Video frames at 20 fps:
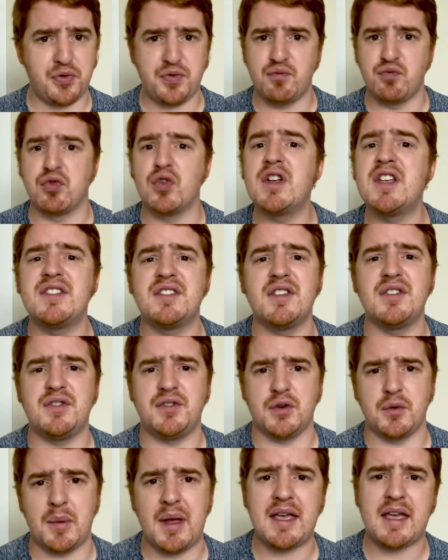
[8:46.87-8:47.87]
reasons
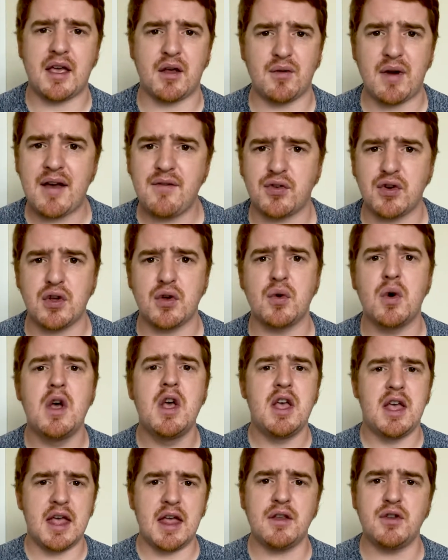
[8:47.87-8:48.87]
you're making revenue
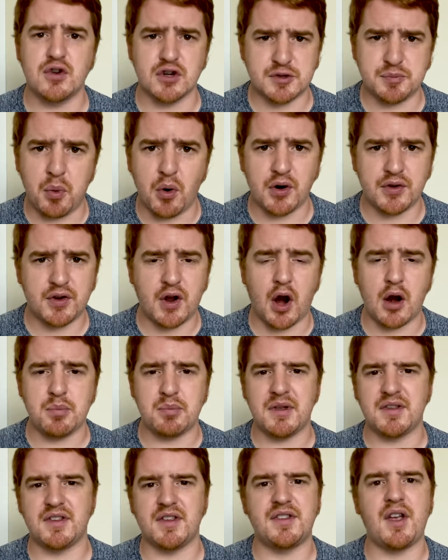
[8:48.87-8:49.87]
in your sports card business,